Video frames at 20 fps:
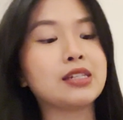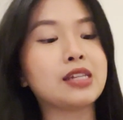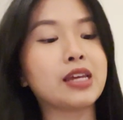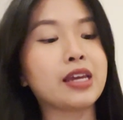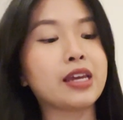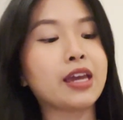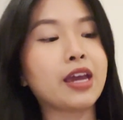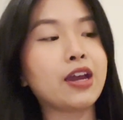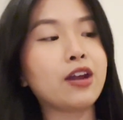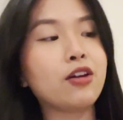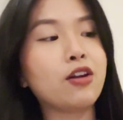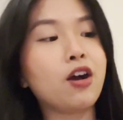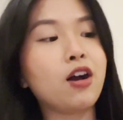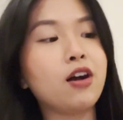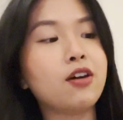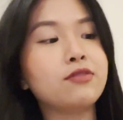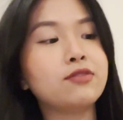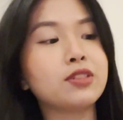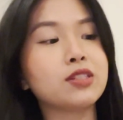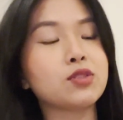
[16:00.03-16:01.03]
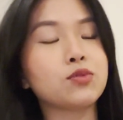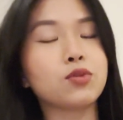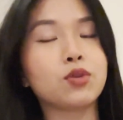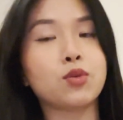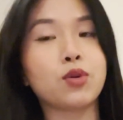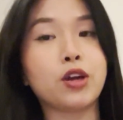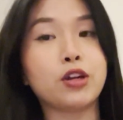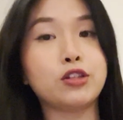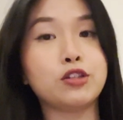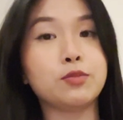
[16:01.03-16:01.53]
take care of, doesn't
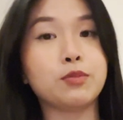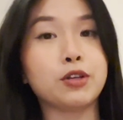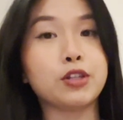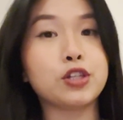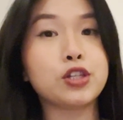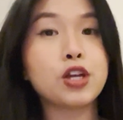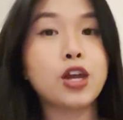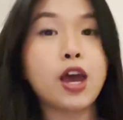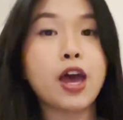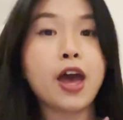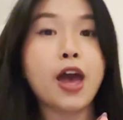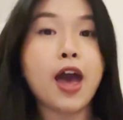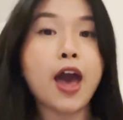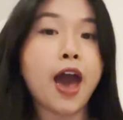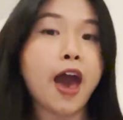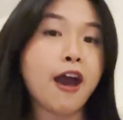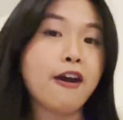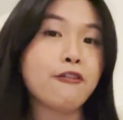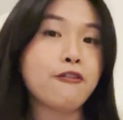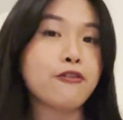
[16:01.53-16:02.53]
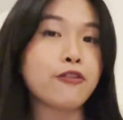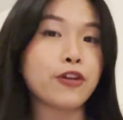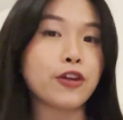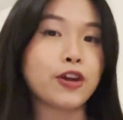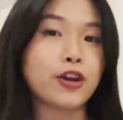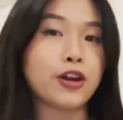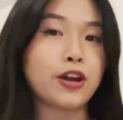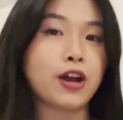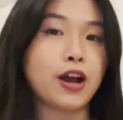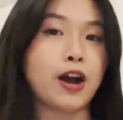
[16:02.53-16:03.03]
require too much
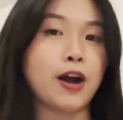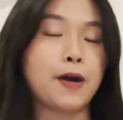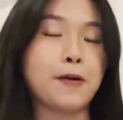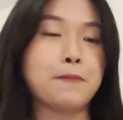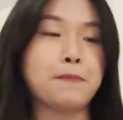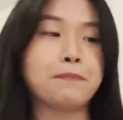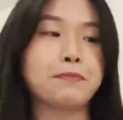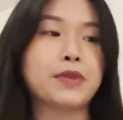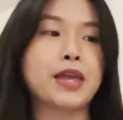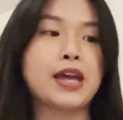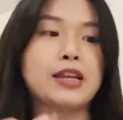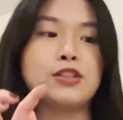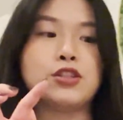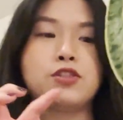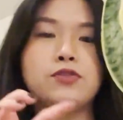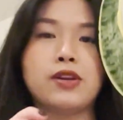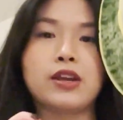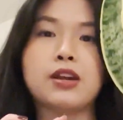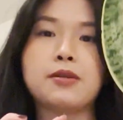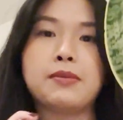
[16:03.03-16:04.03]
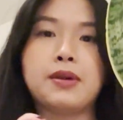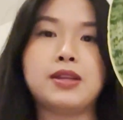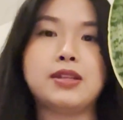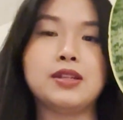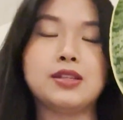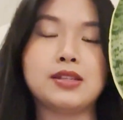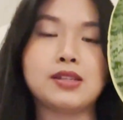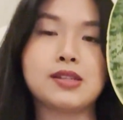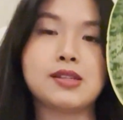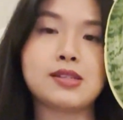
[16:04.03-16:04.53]
effort? And she
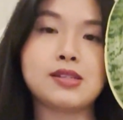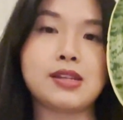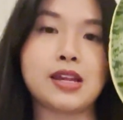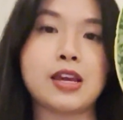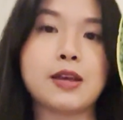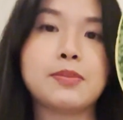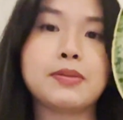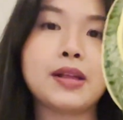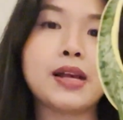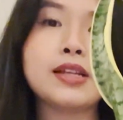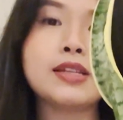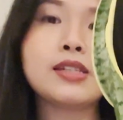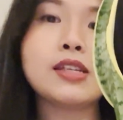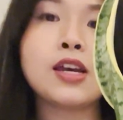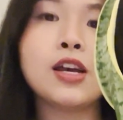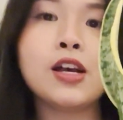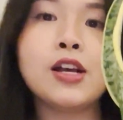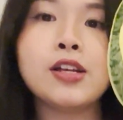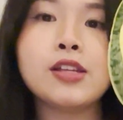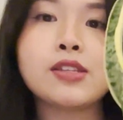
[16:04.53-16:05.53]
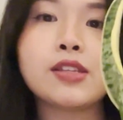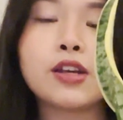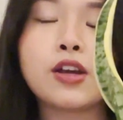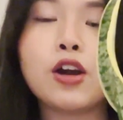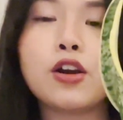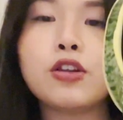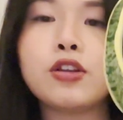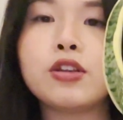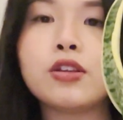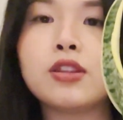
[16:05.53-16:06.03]
recommended a snake plant. So I
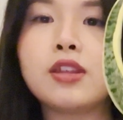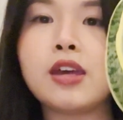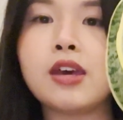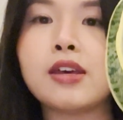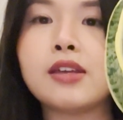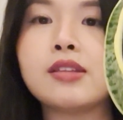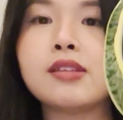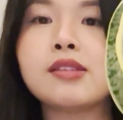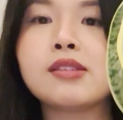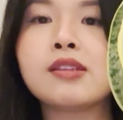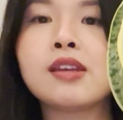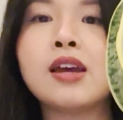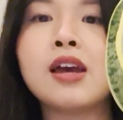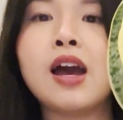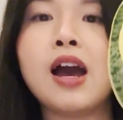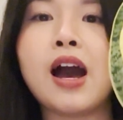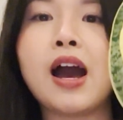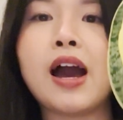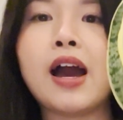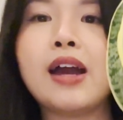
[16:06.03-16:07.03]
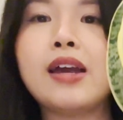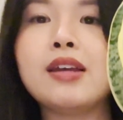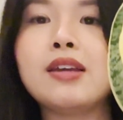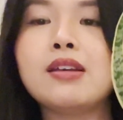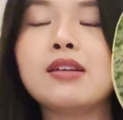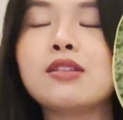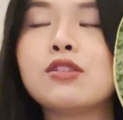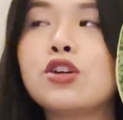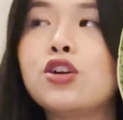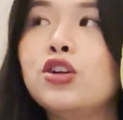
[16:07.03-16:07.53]
got her this.
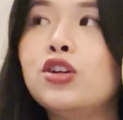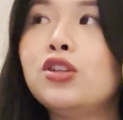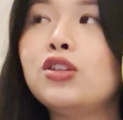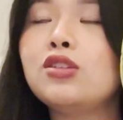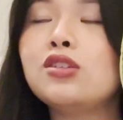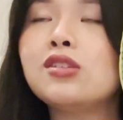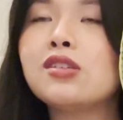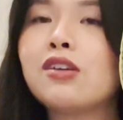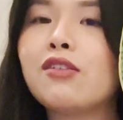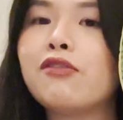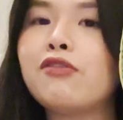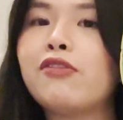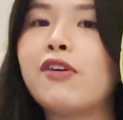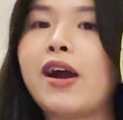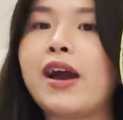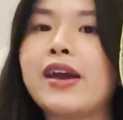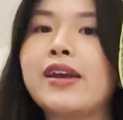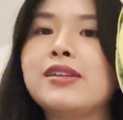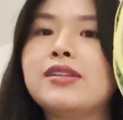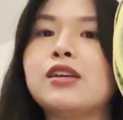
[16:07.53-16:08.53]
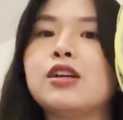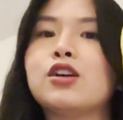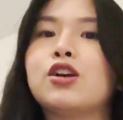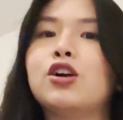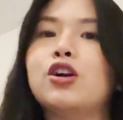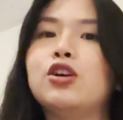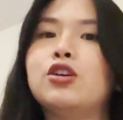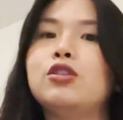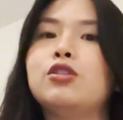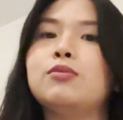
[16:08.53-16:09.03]
I couldn't find a
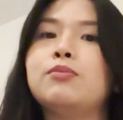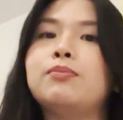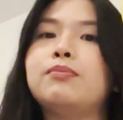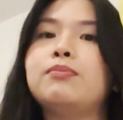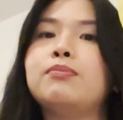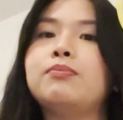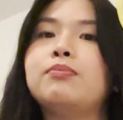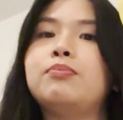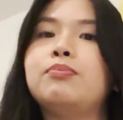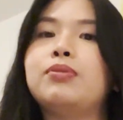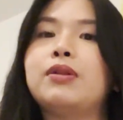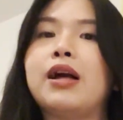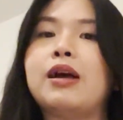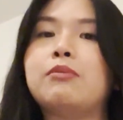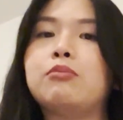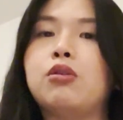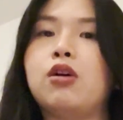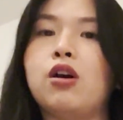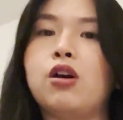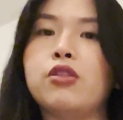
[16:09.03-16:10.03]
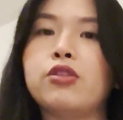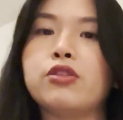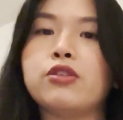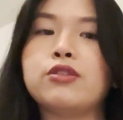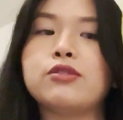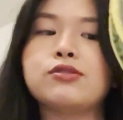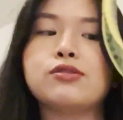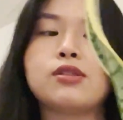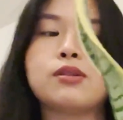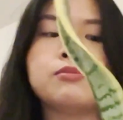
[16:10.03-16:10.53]
good plant pot
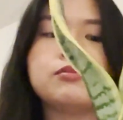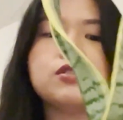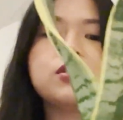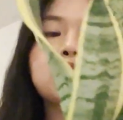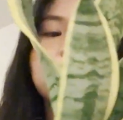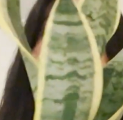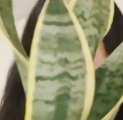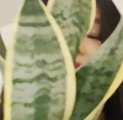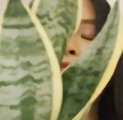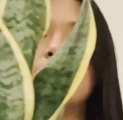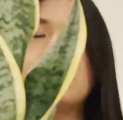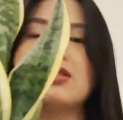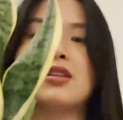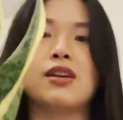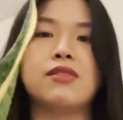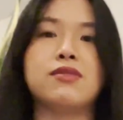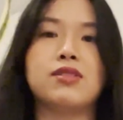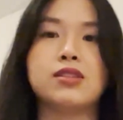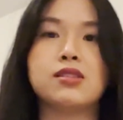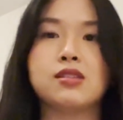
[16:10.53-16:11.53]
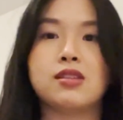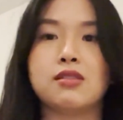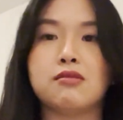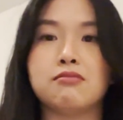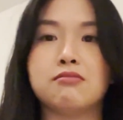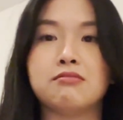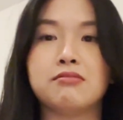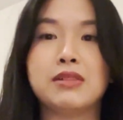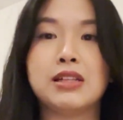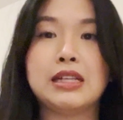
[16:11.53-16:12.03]
though, so I'm just gonna have to give it to
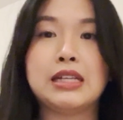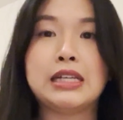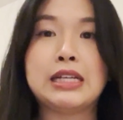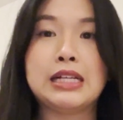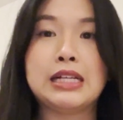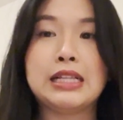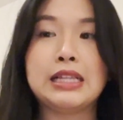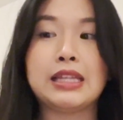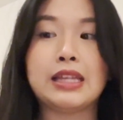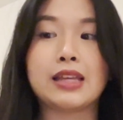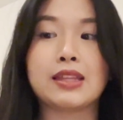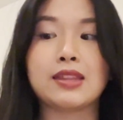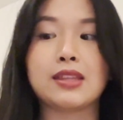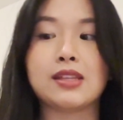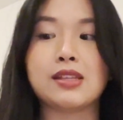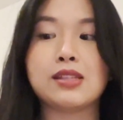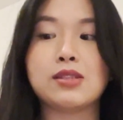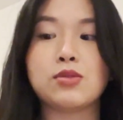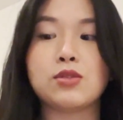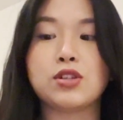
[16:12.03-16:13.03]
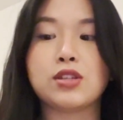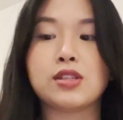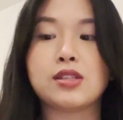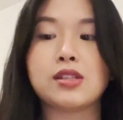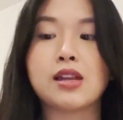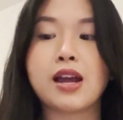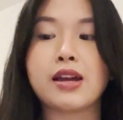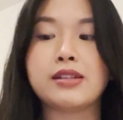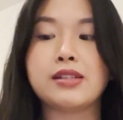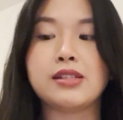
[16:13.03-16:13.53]
them like this, which
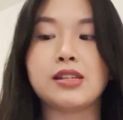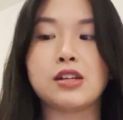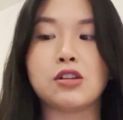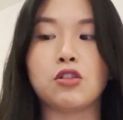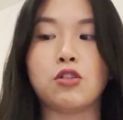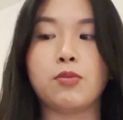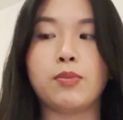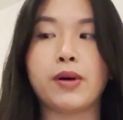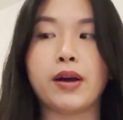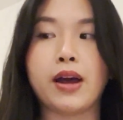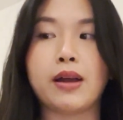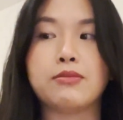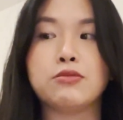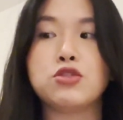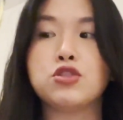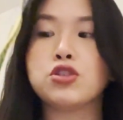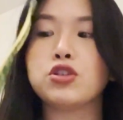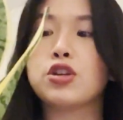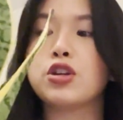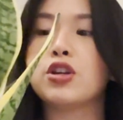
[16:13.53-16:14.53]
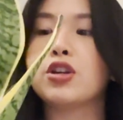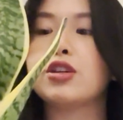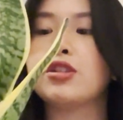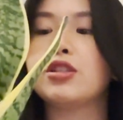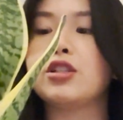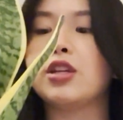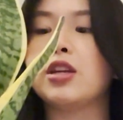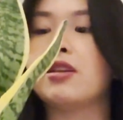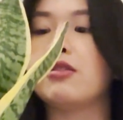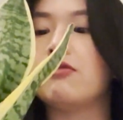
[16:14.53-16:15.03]
isn't ideal, but I'm sure
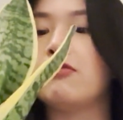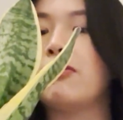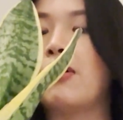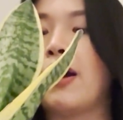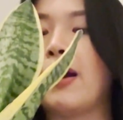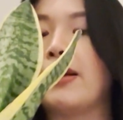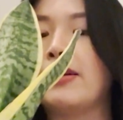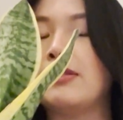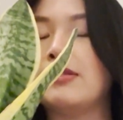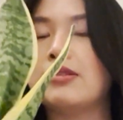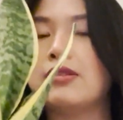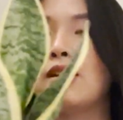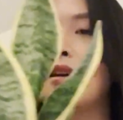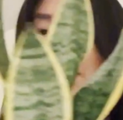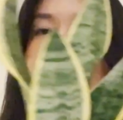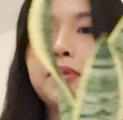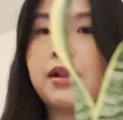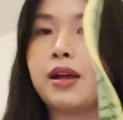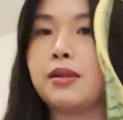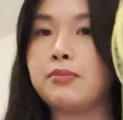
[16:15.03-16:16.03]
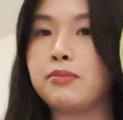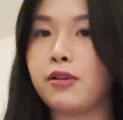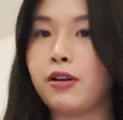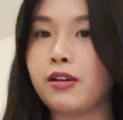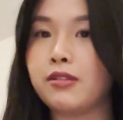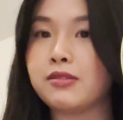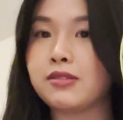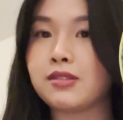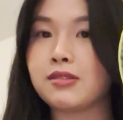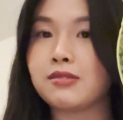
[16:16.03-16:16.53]
she can find a plant
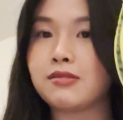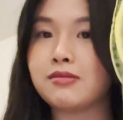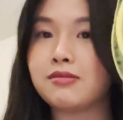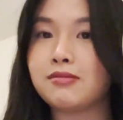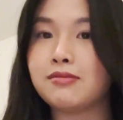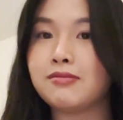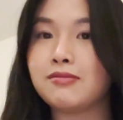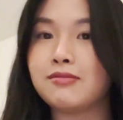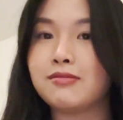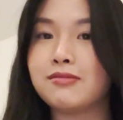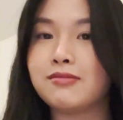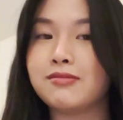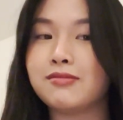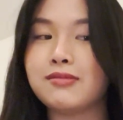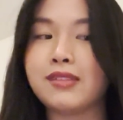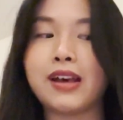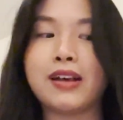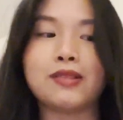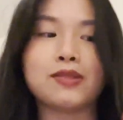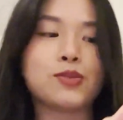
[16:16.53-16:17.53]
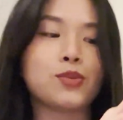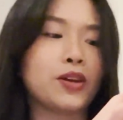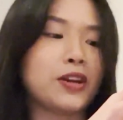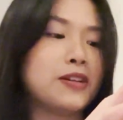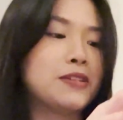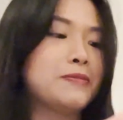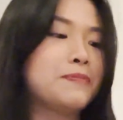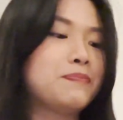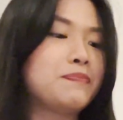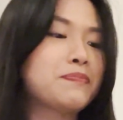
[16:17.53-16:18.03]
pot
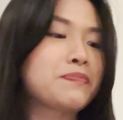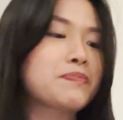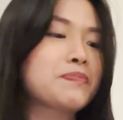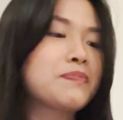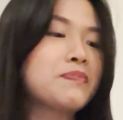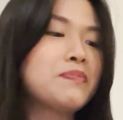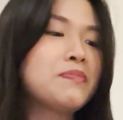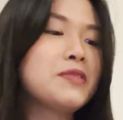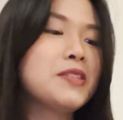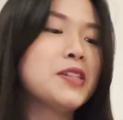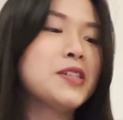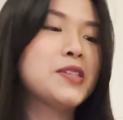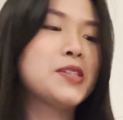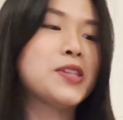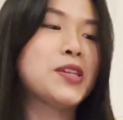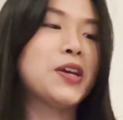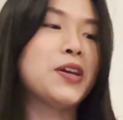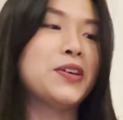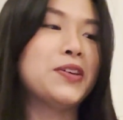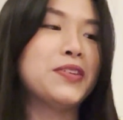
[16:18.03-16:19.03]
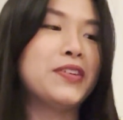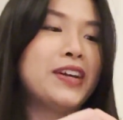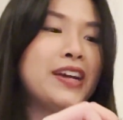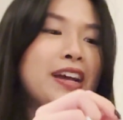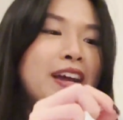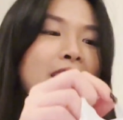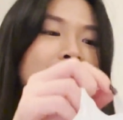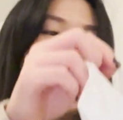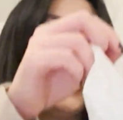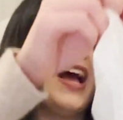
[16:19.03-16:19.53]
elsewhere. So
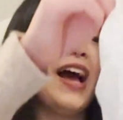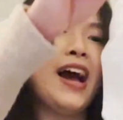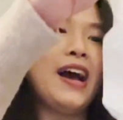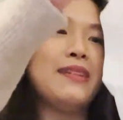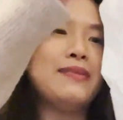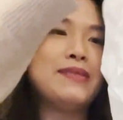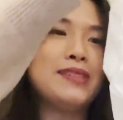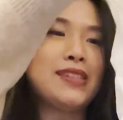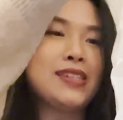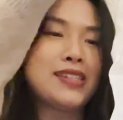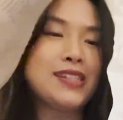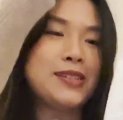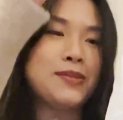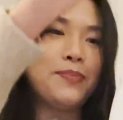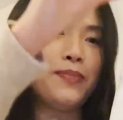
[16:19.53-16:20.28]
I'm just gonna